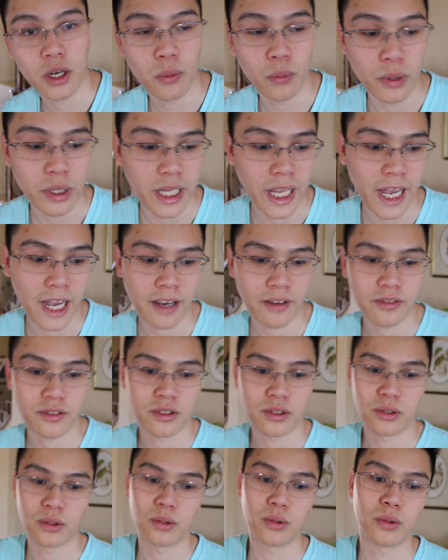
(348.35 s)
we have
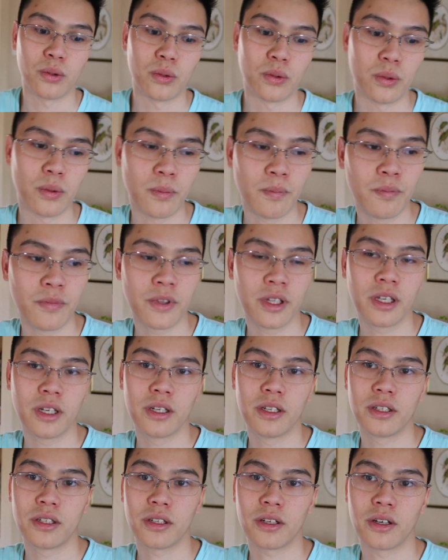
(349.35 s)
to
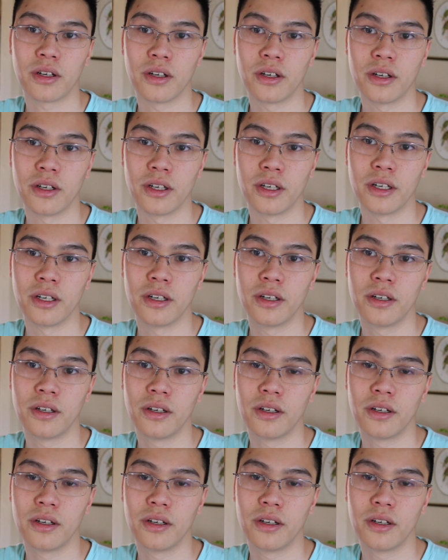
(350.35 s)
turn